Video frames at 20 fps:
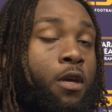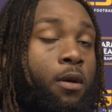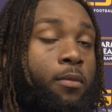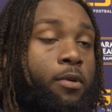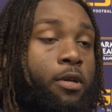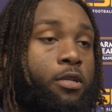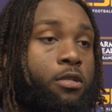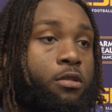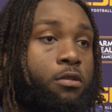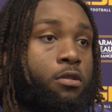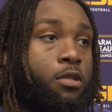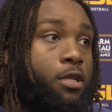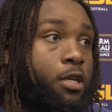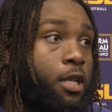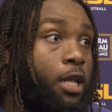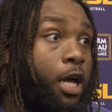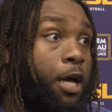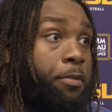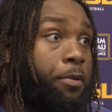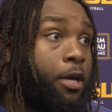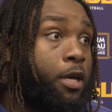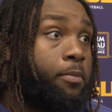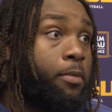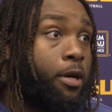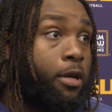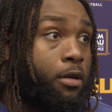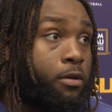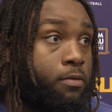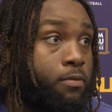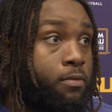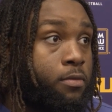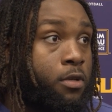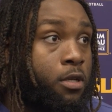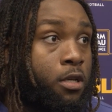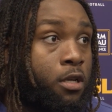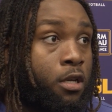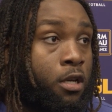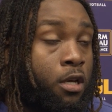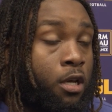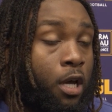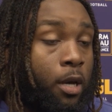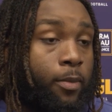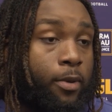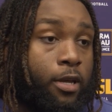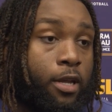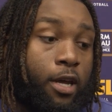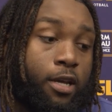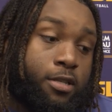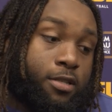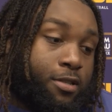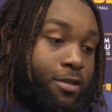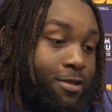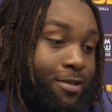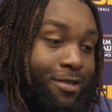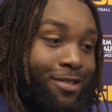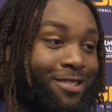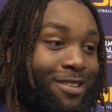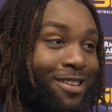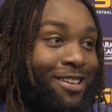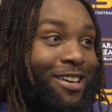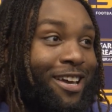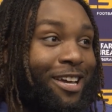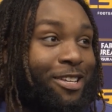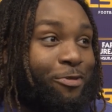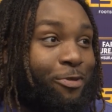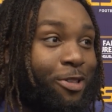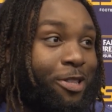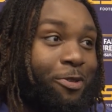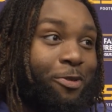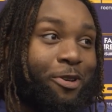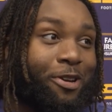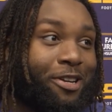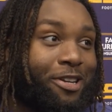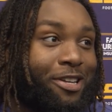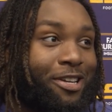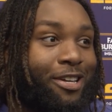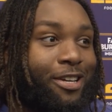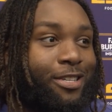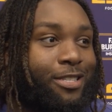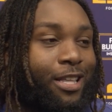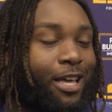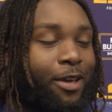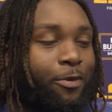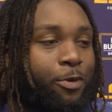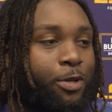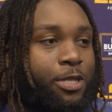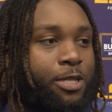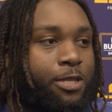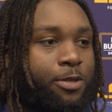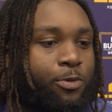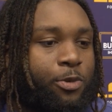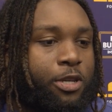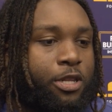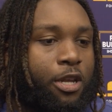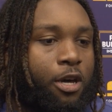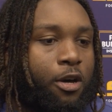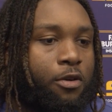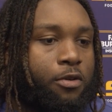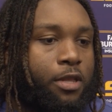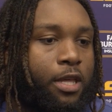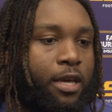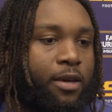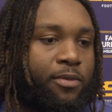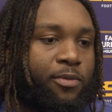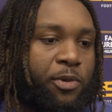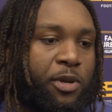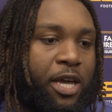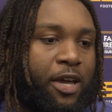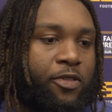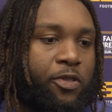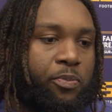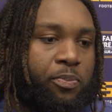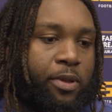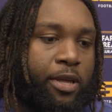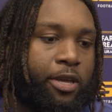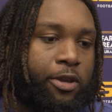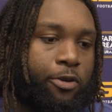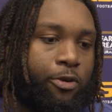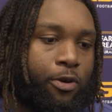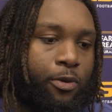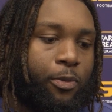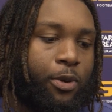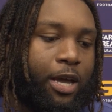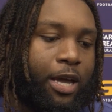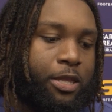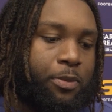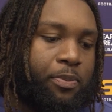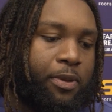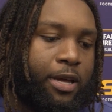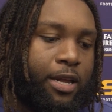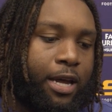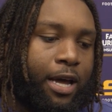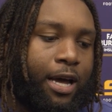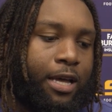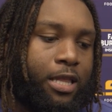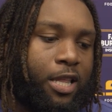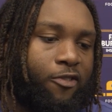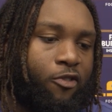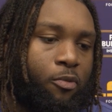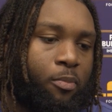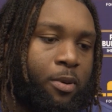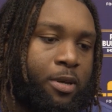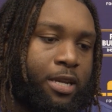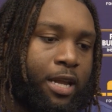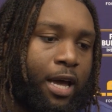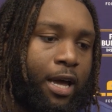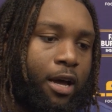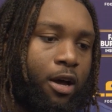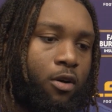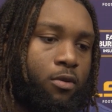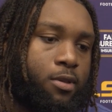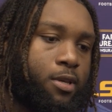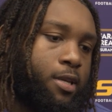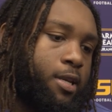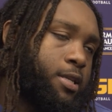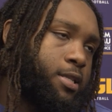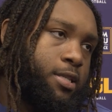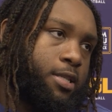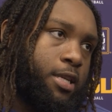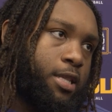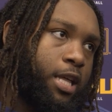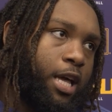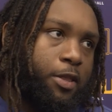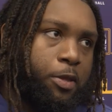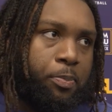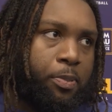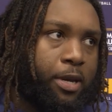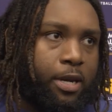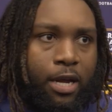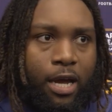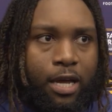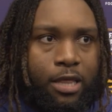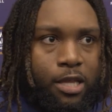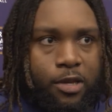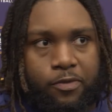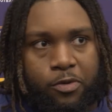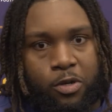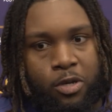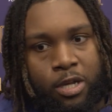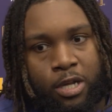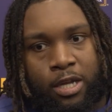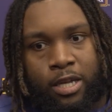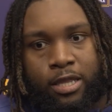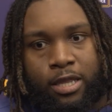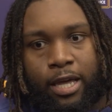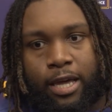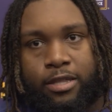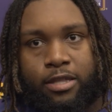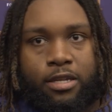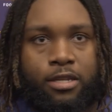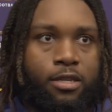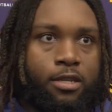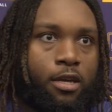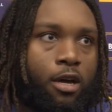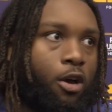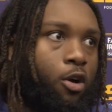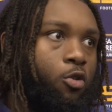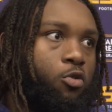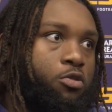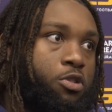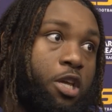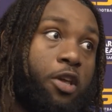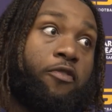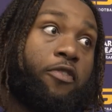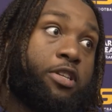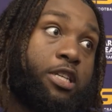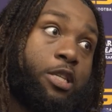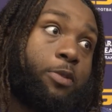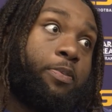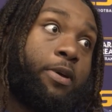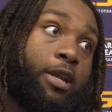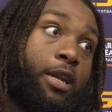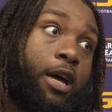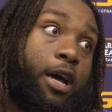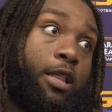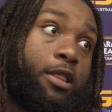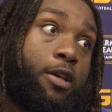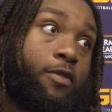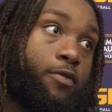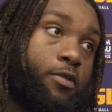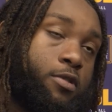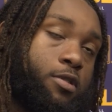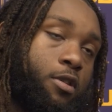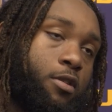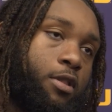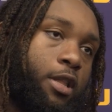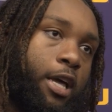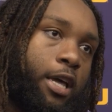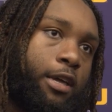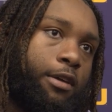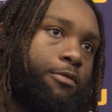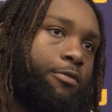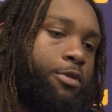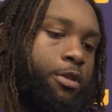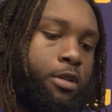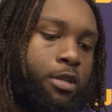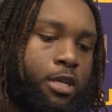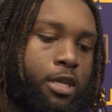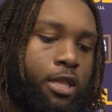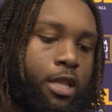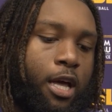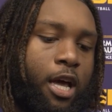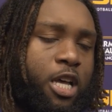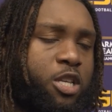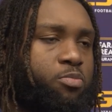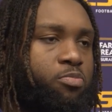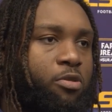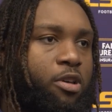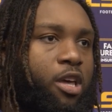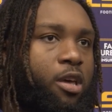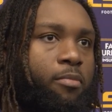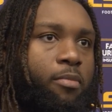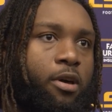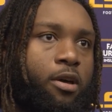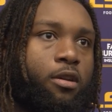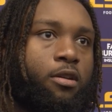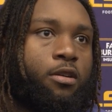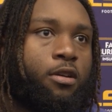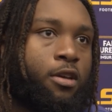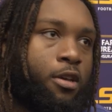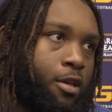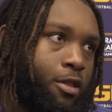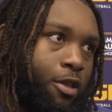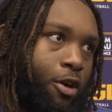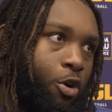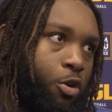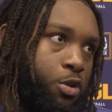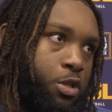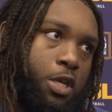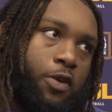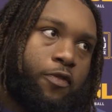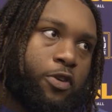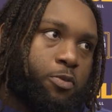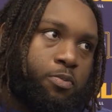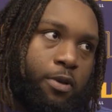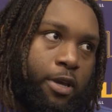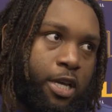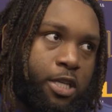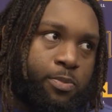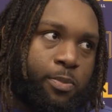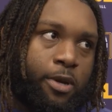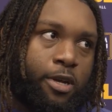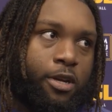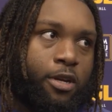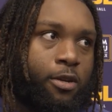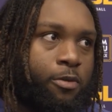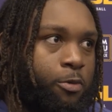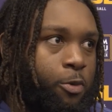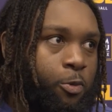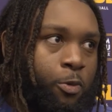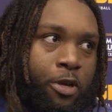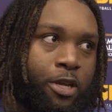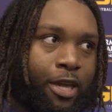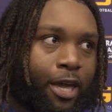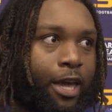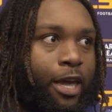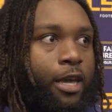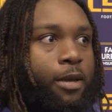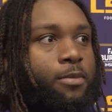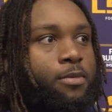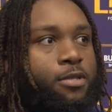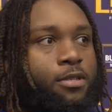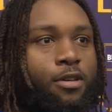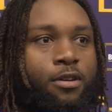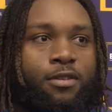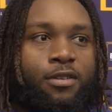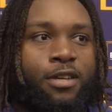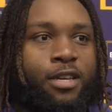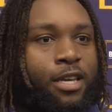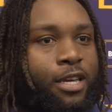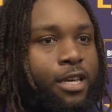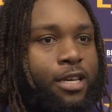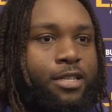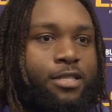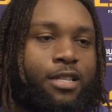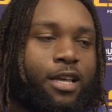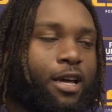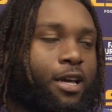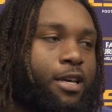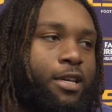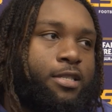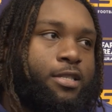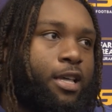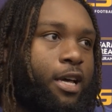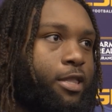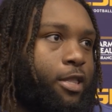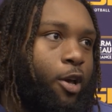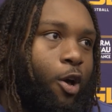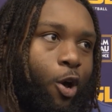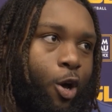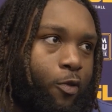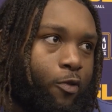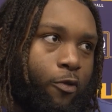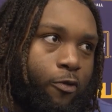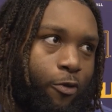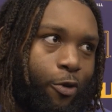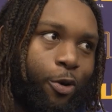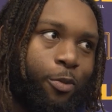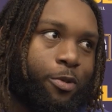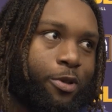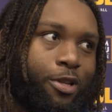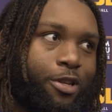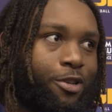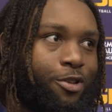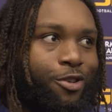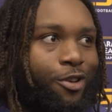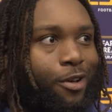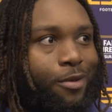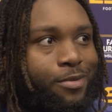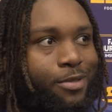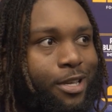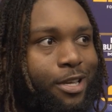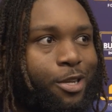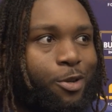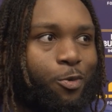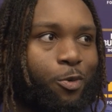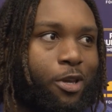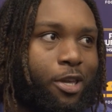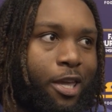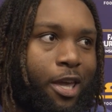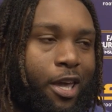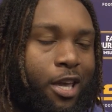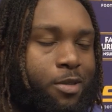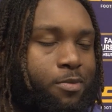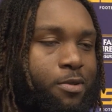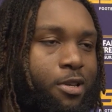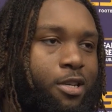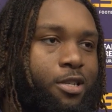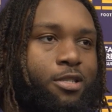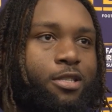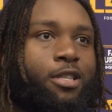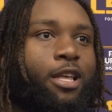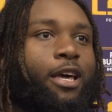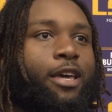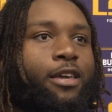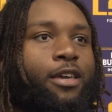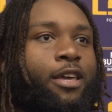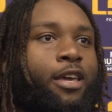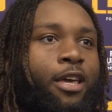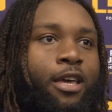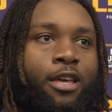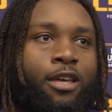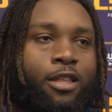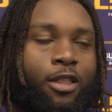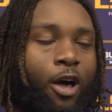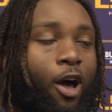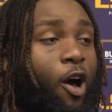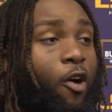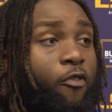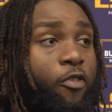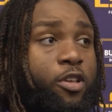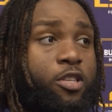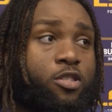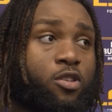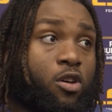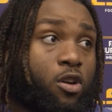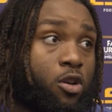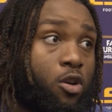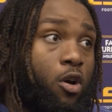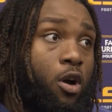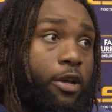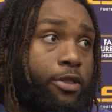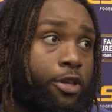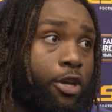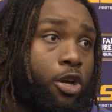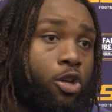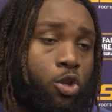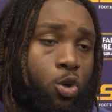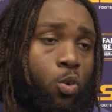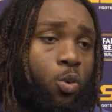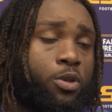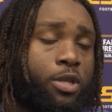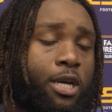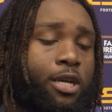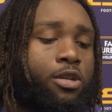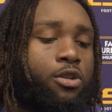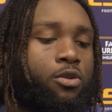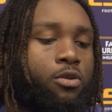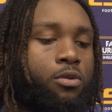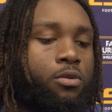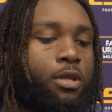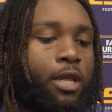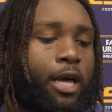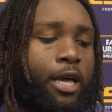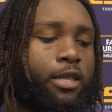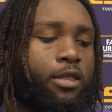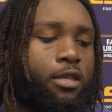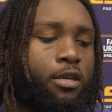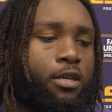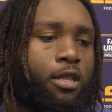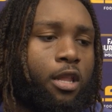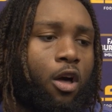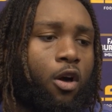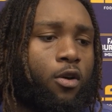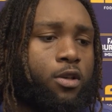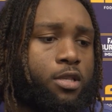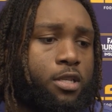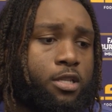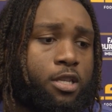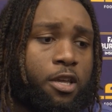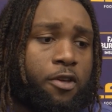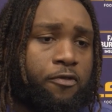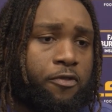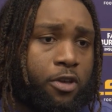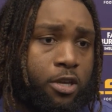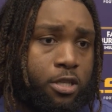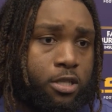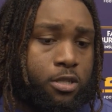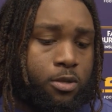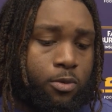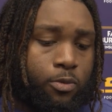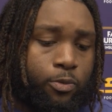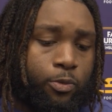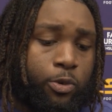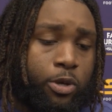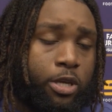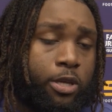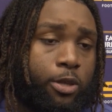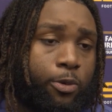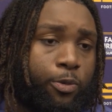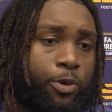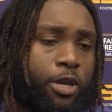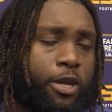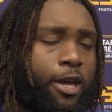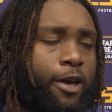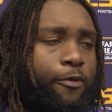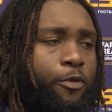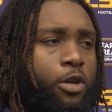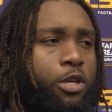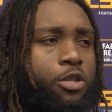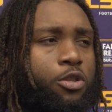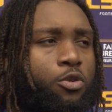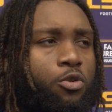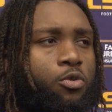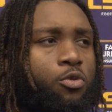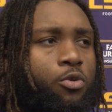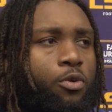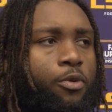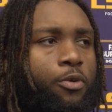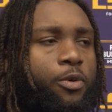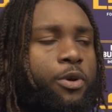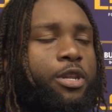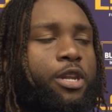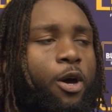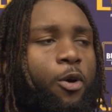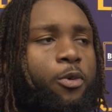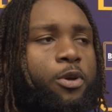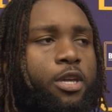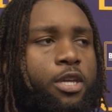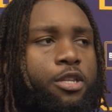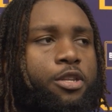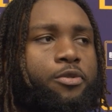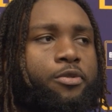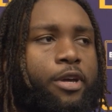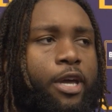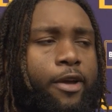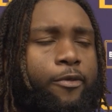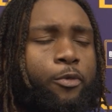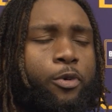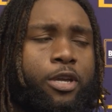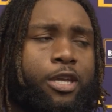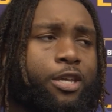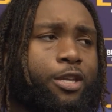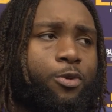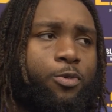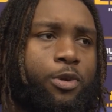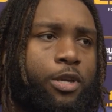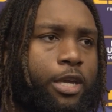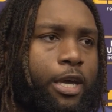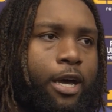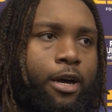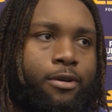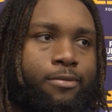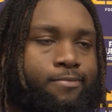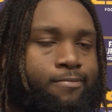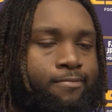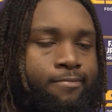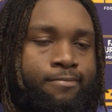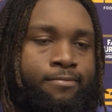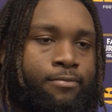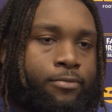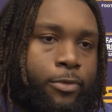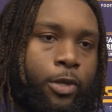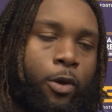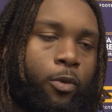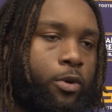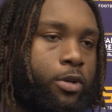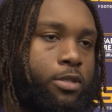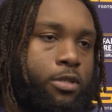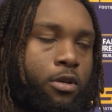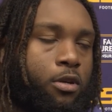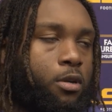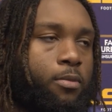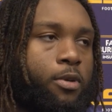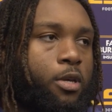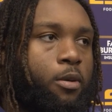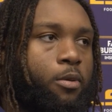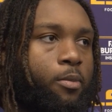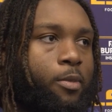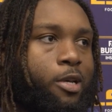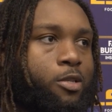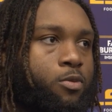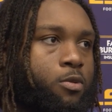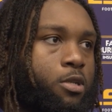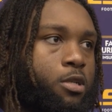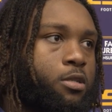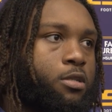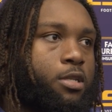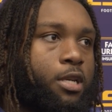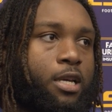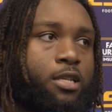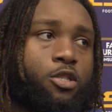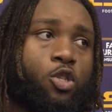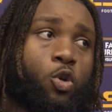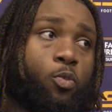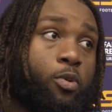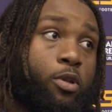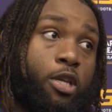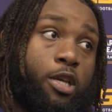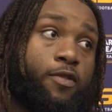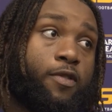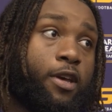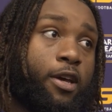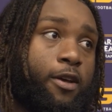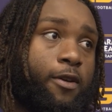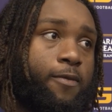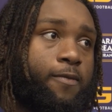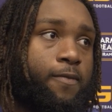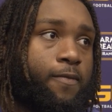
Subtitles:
I mean, sure, the D-line played better. I mean, that's really what it is. Like we know that we have to play at a high level, but not only does the D-line have to play at a high level, like the whole defense has to play at a high level. So like with the D-lines playing better, the whole defense plays better, we win games. So it's not that hard of a formula, you know what I'm saying, to win games, because like the offense is going to go out there and do what they do. Like as long as the defense, if we do what we know we can do week in and week out, no one's going to be able to mess with us, and I still believe that.